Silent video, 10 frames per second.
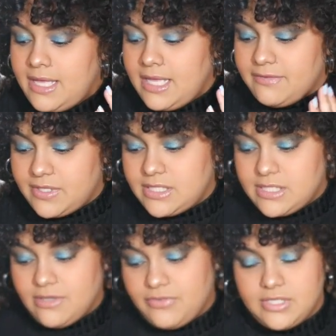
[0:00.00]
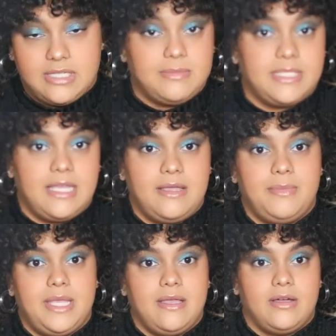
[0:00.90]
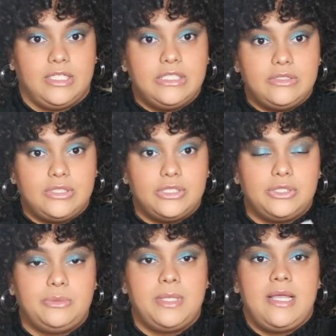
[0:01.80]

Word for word: If this is your first time seeing me on YouTube,